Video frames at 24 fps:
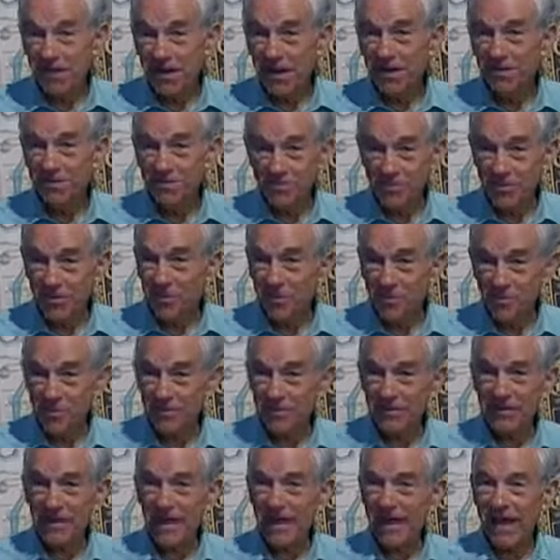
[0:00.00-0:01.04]
over
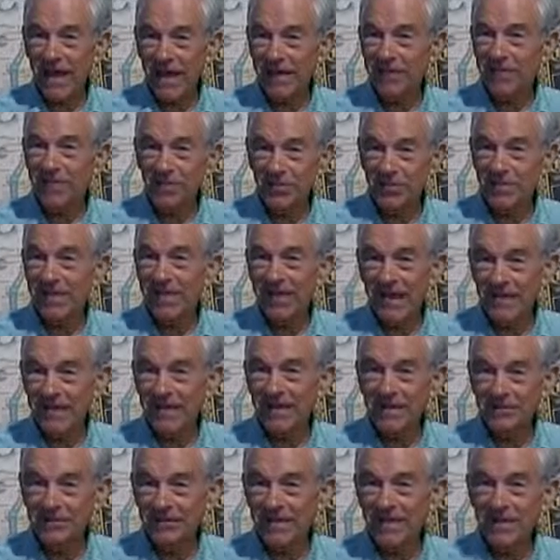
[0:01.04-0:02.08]
the actual debt
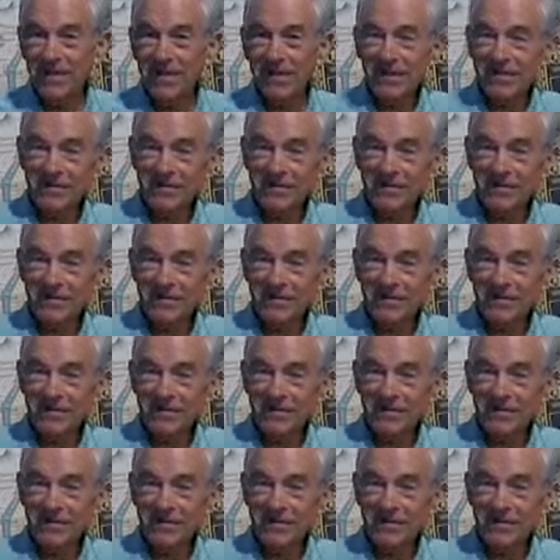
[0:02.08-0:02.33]
limit.